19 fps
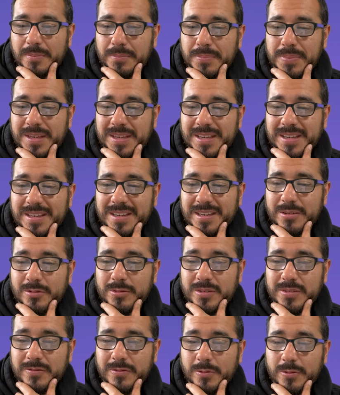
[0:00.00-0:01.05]
b
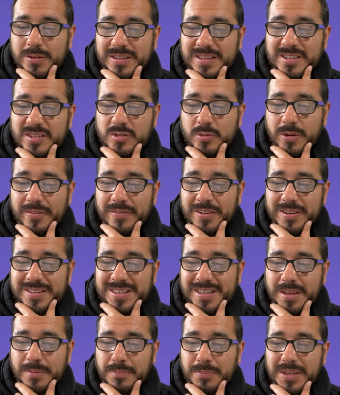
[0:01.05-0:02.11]
equals 4d, so wherever I see a